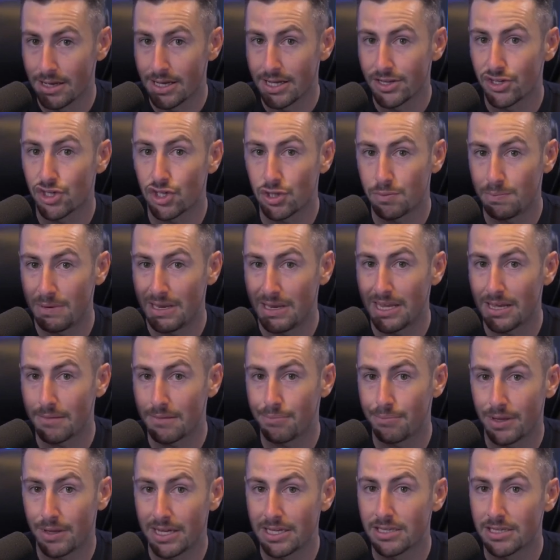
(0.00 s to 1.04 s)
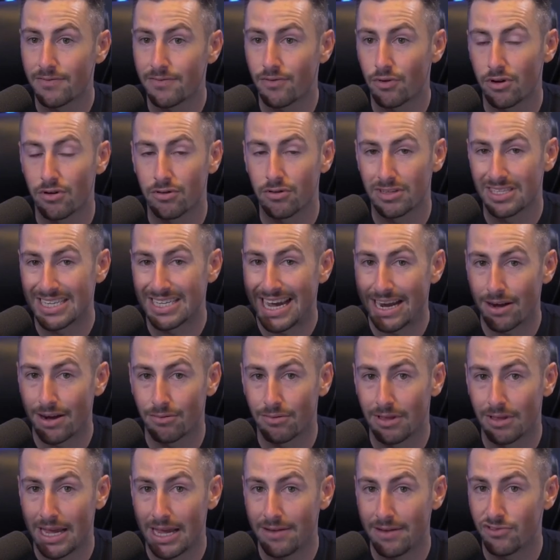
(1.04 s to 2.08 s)
spinning plates for your entire
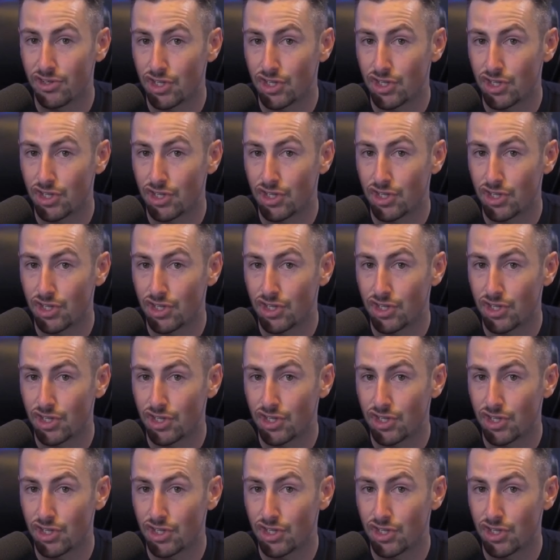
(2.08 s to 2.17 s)
life,